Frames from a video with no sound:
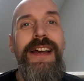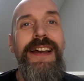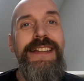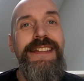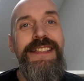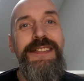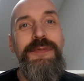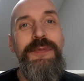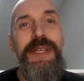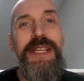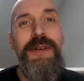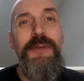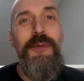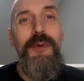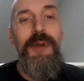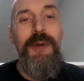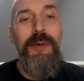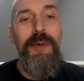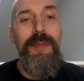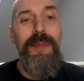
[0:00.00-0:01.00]
And this week
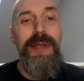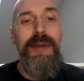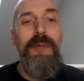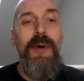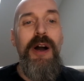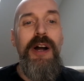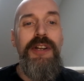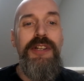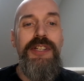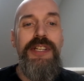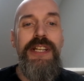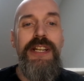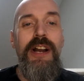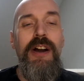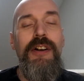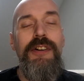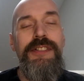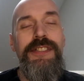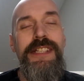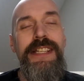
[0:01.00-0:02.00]
we will be watching
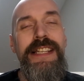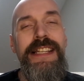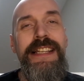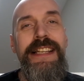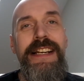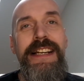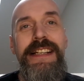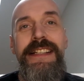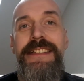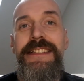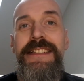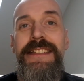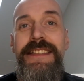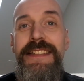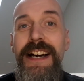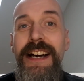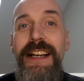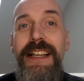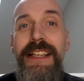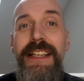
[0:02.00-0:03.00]
Our Selena is
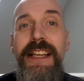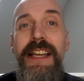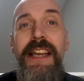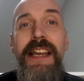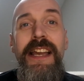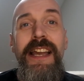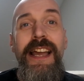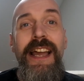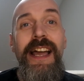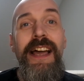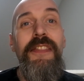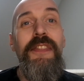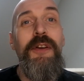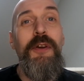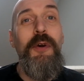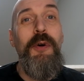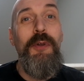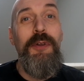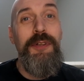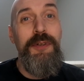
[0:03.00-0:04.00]
Dying and
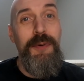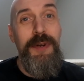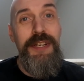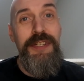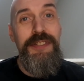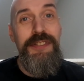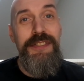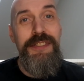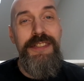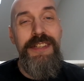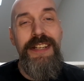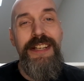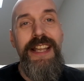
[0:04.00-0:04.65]
The Cold Equations.